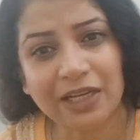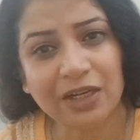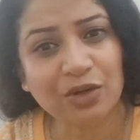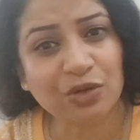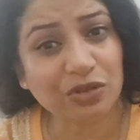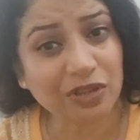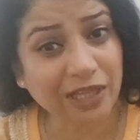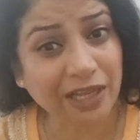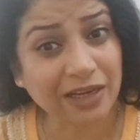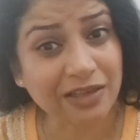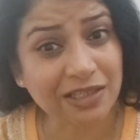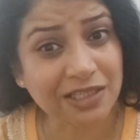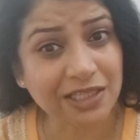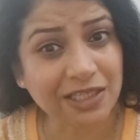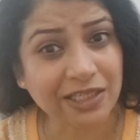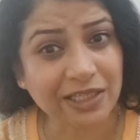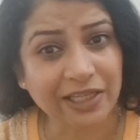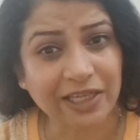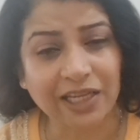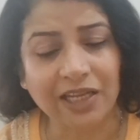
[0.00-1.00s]
and
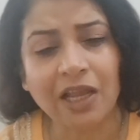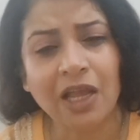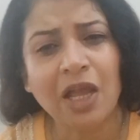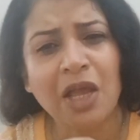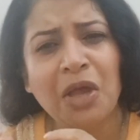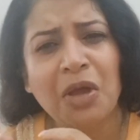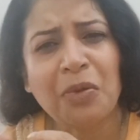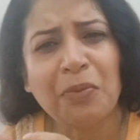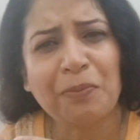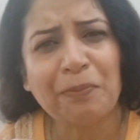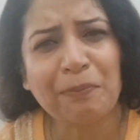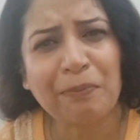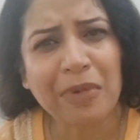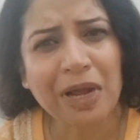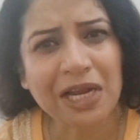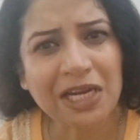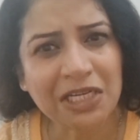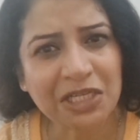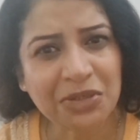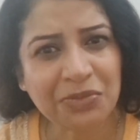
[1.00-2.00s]
authentically
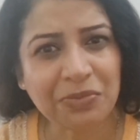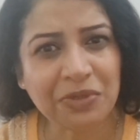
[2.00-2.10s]
might